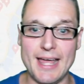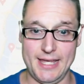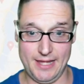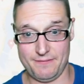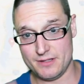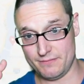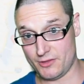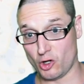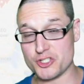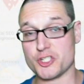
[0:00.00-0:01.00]
and they're
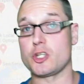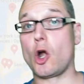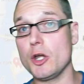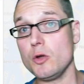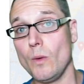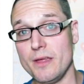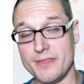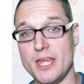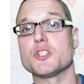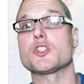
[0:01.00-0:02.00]
started with
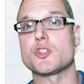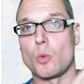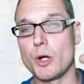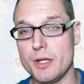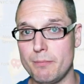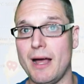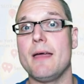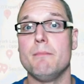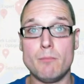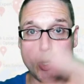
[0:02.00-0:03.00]
and sorted by
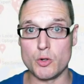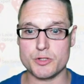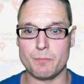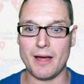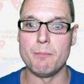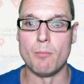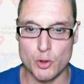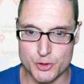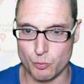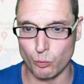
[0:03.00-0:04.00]
most, by most
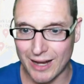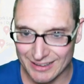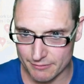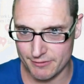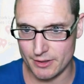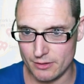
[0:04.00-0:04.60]
relevant.